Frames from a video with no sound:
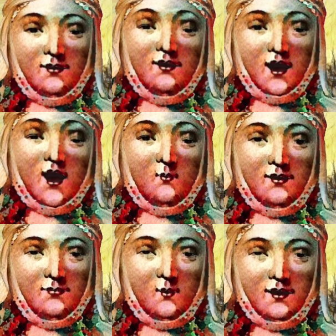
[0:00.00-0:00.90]
In
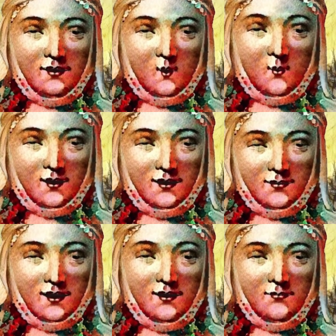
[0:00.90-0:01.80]
order to ensure his
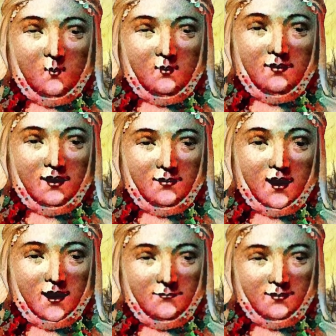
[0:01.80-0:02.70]
safe return
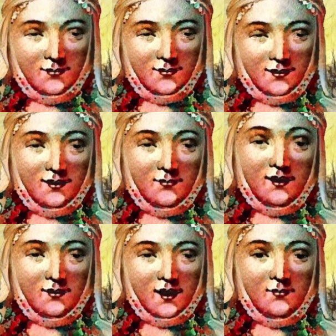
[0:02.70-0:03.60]
home, I
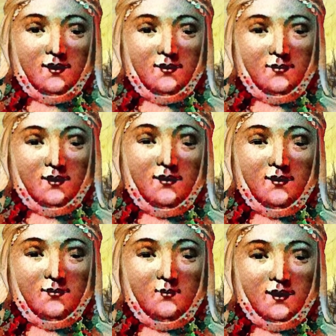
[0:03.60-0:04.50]
had to pay a
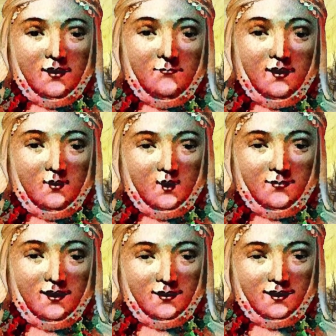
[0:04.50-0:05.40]
significant amount of
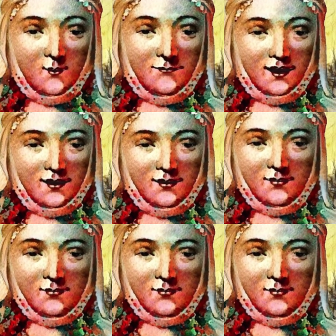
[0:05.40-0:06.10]
ransom money.